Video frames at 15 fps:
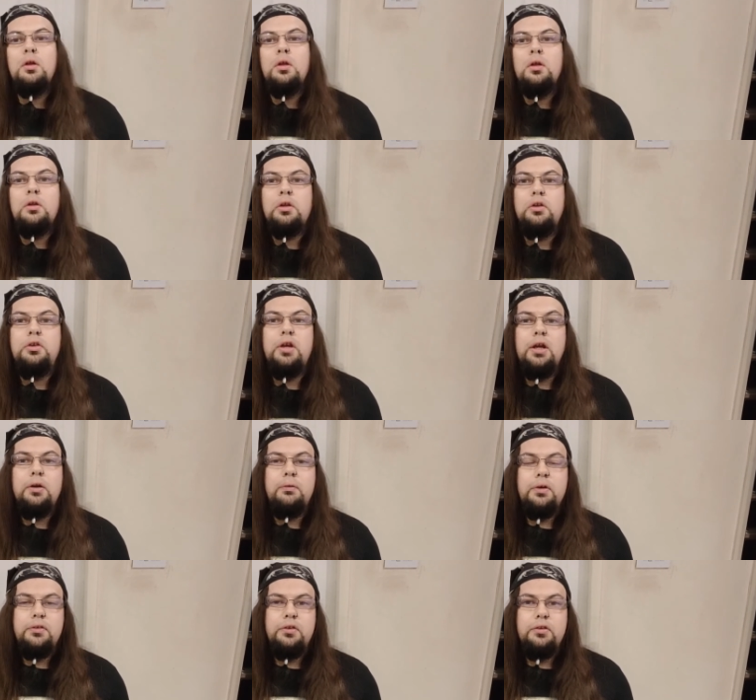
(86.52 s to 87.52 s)
The channel
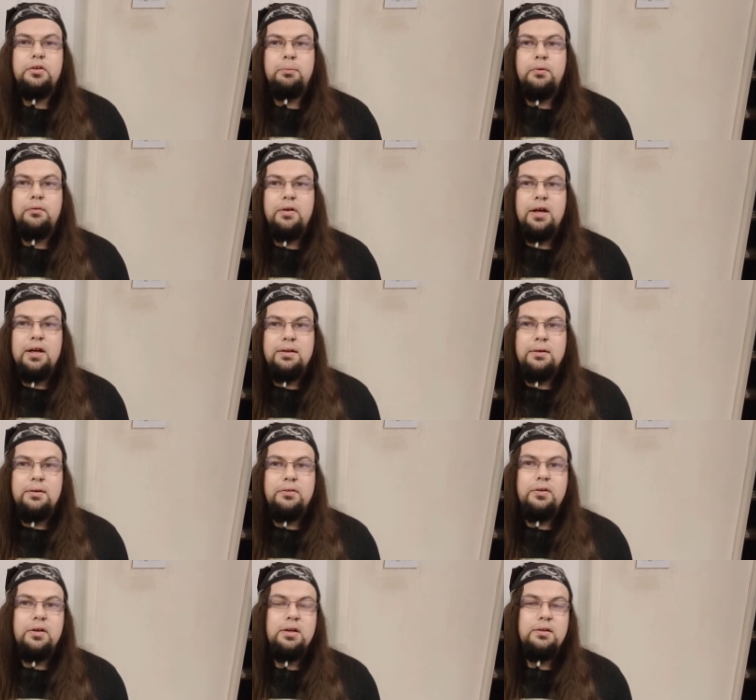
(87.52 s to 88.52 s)
wanted to provide an
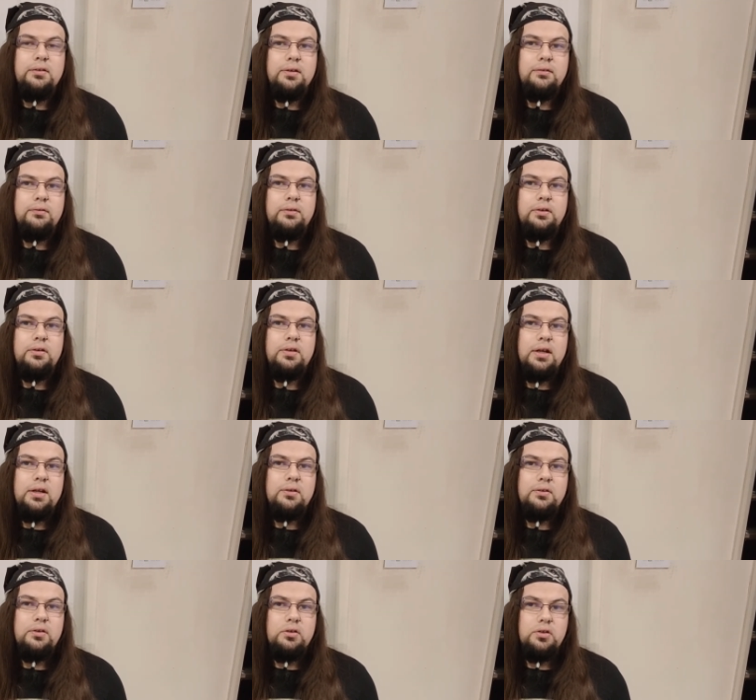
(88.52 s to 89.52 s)
alternative to
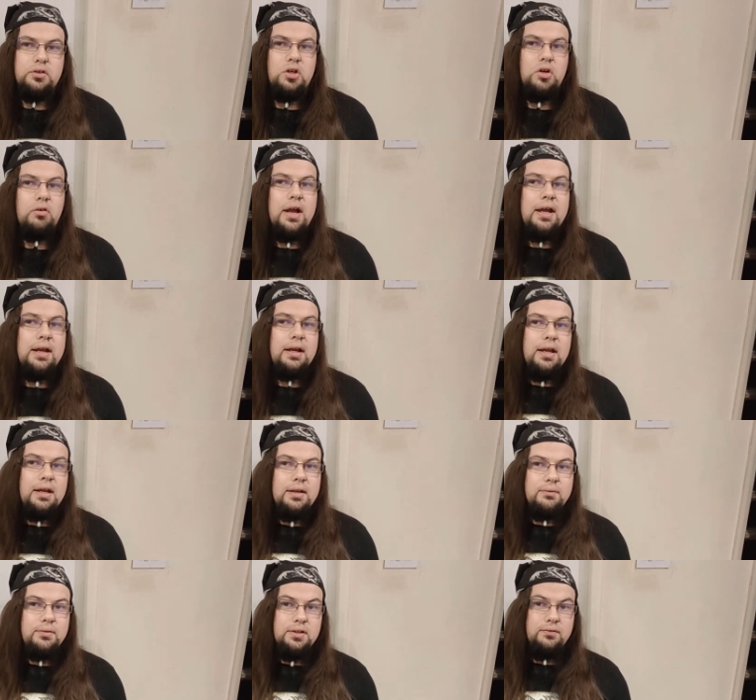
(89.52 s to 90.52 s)
channels such as Kerrang and
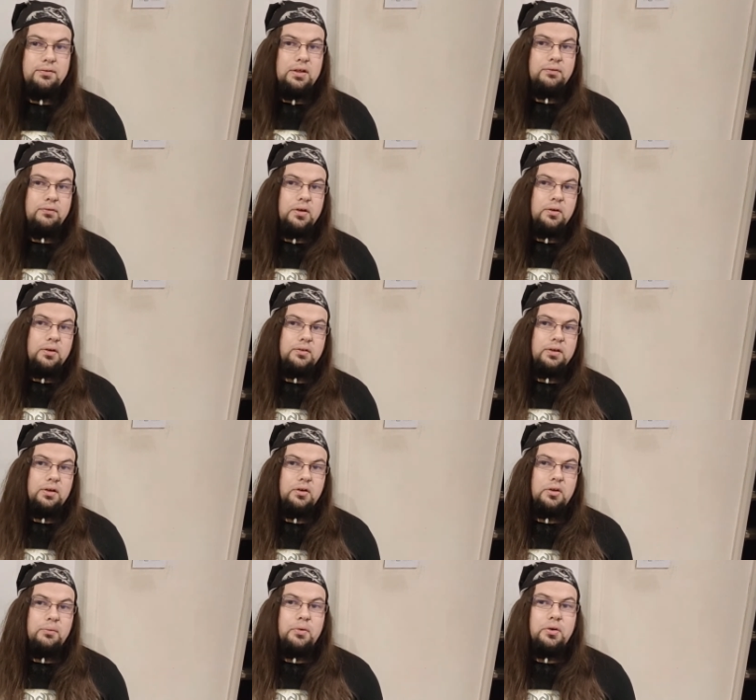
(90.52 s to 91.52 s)
MTV, focusing
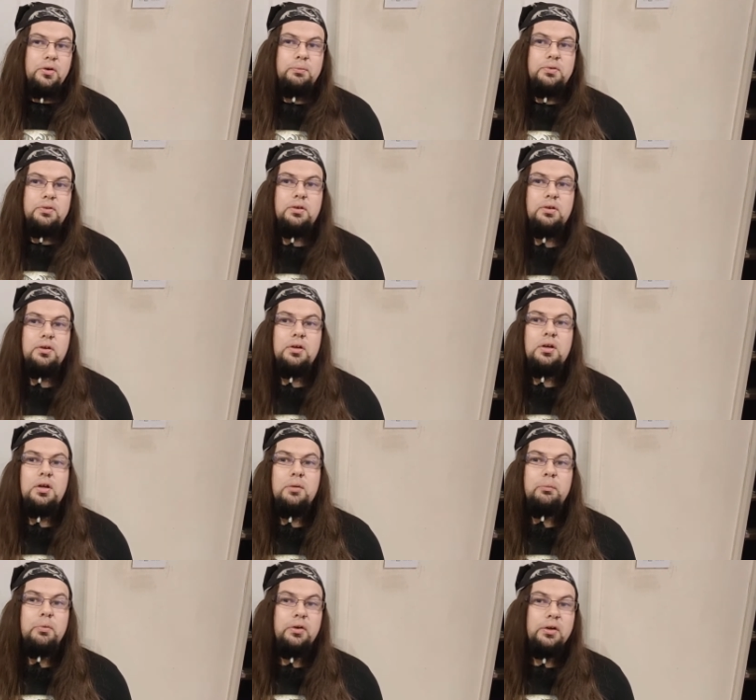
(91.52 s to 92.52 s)
on the more obscure
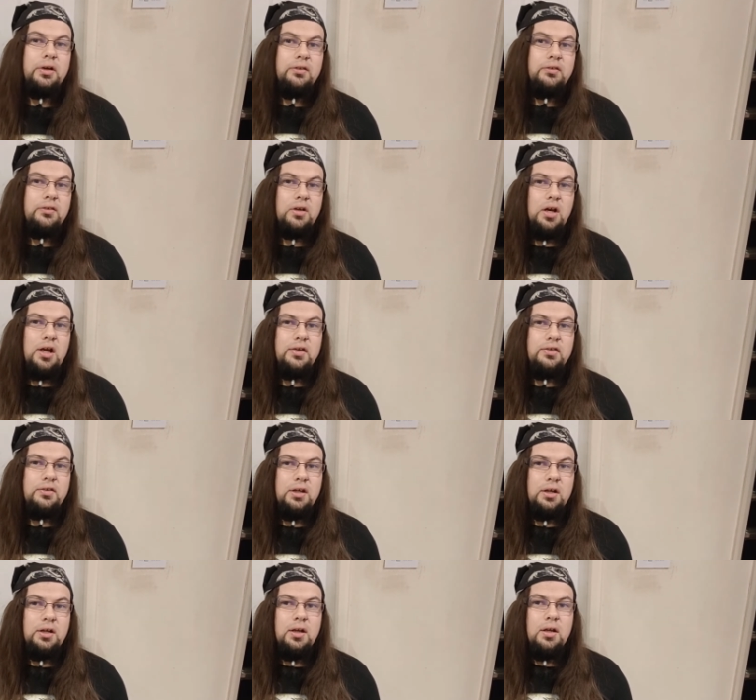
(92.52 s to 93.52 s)
punk and ska
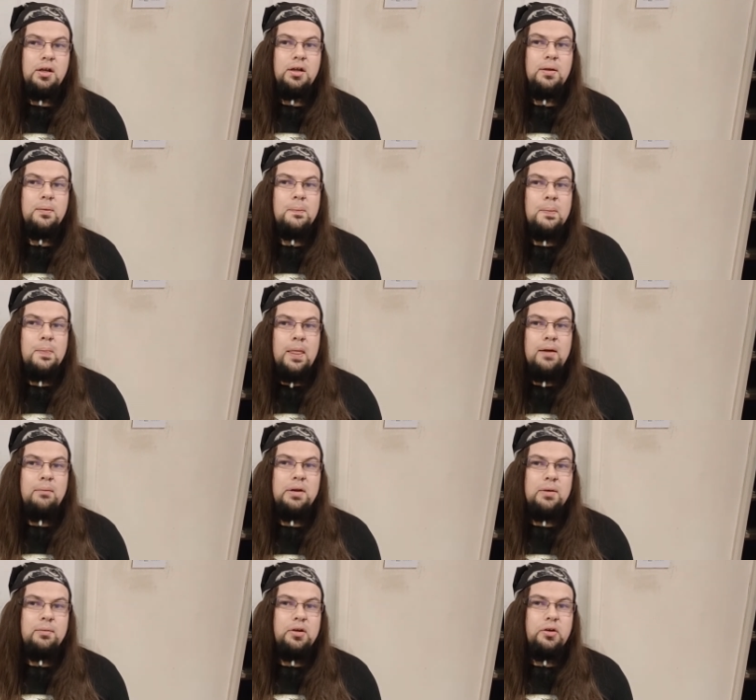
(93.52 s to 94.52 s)
scene. And
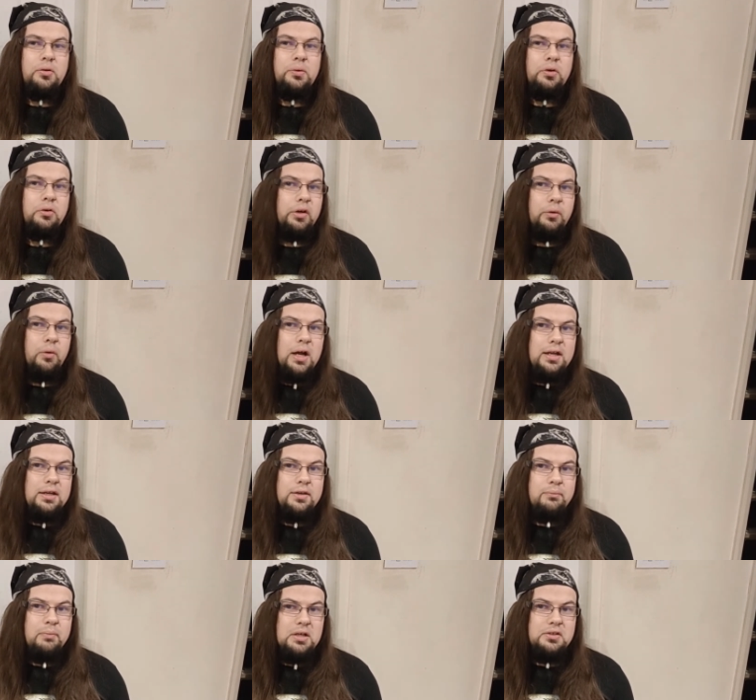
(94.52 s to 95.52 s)
maybe you're wondering why I
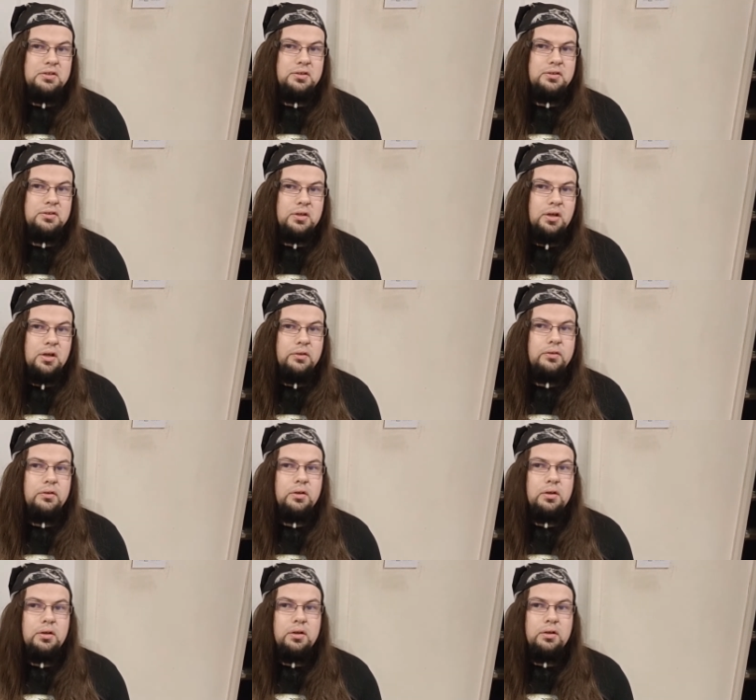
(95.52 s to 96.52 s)
didn't mention Scuzz.
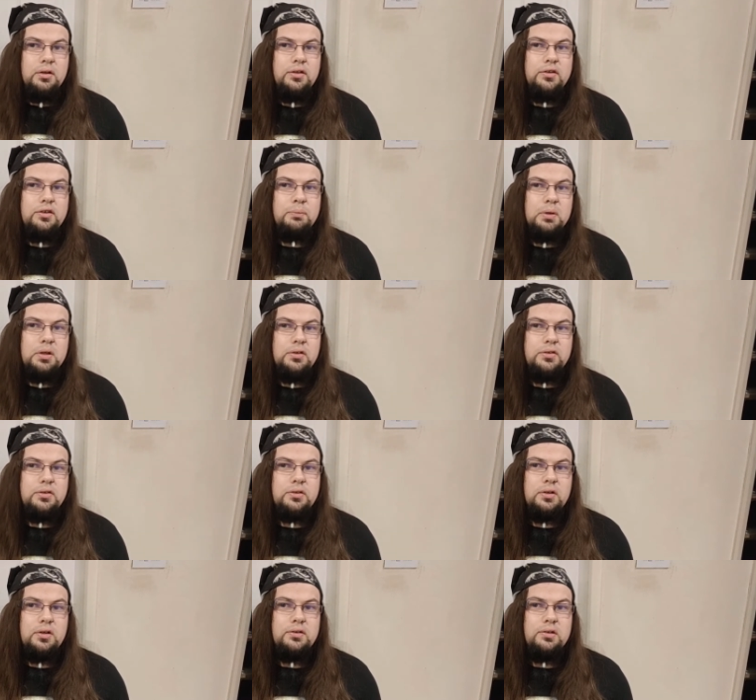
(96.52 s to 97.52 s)
This is because
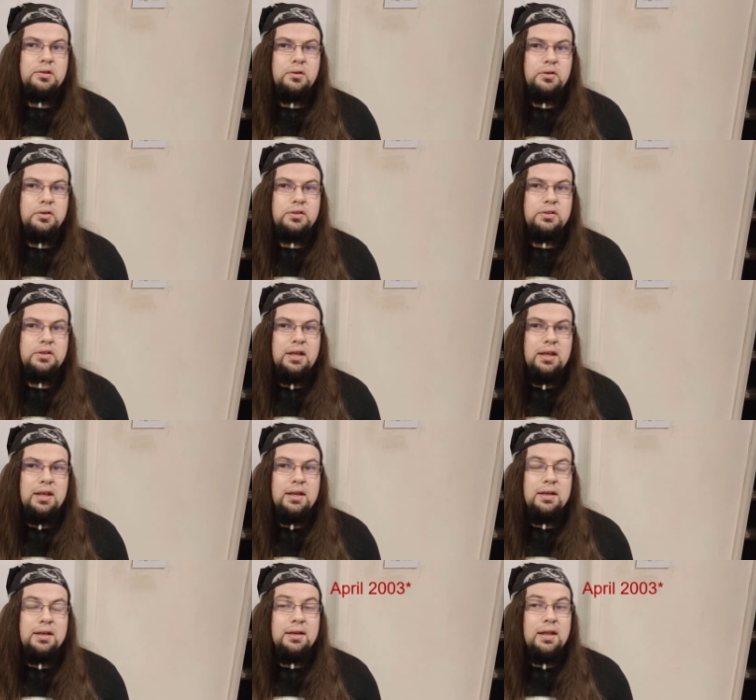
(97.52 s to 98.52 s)
Scuzz launched
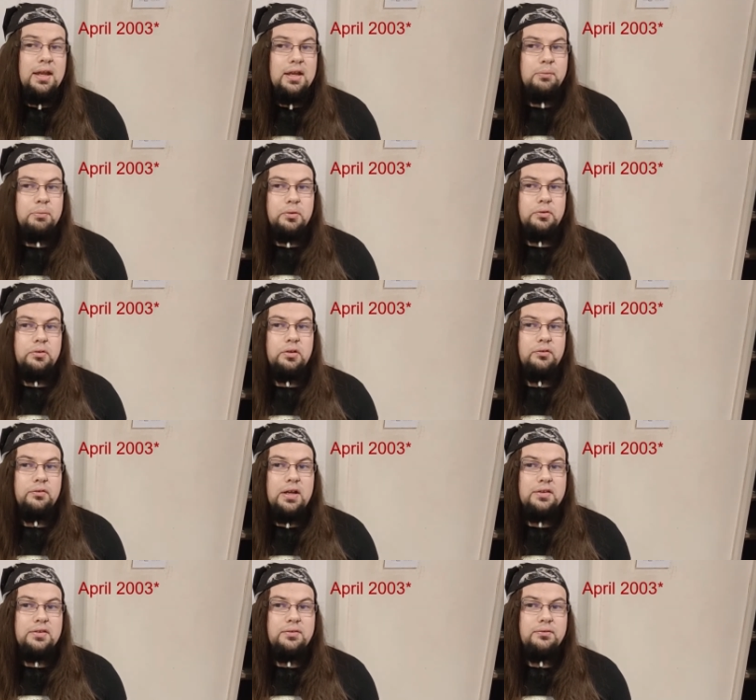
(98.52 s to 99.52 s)
in April
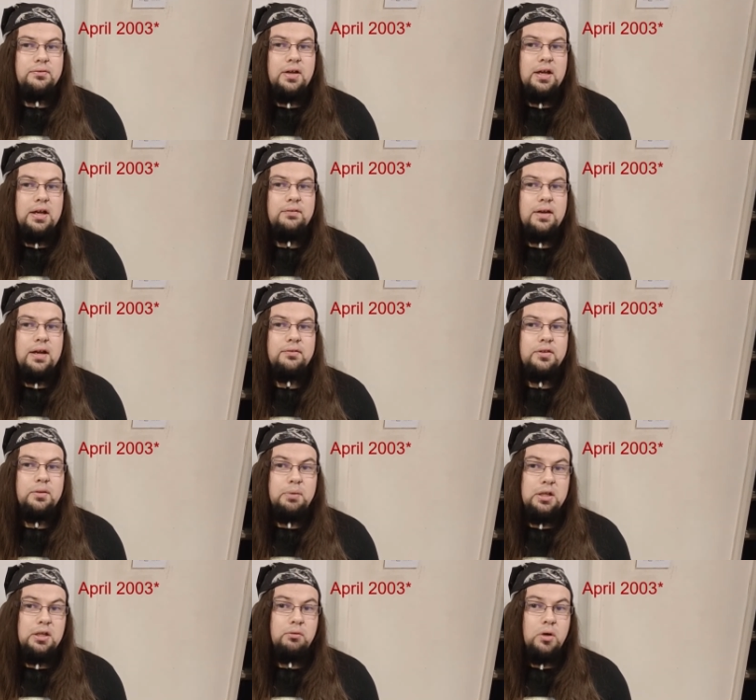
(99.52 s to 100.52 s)
2005 after
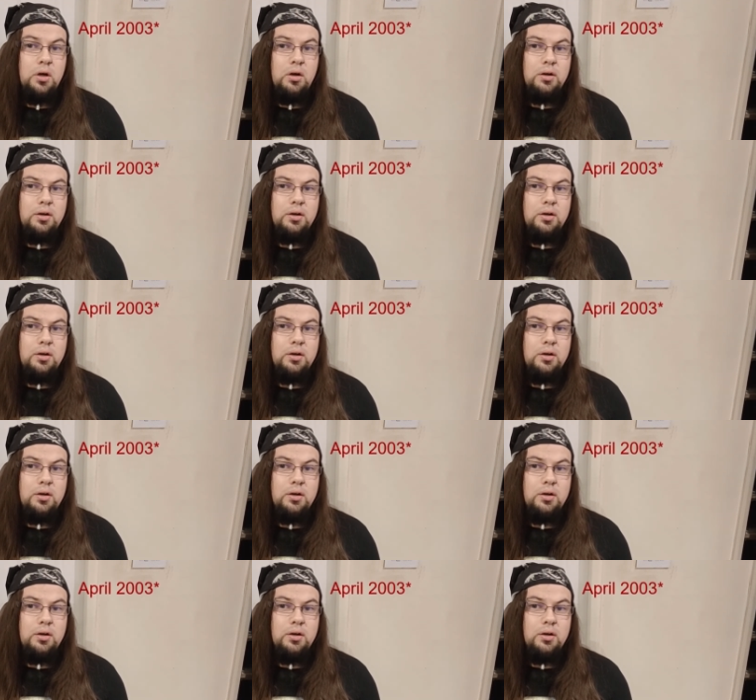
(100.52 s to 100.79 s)
P-Rock.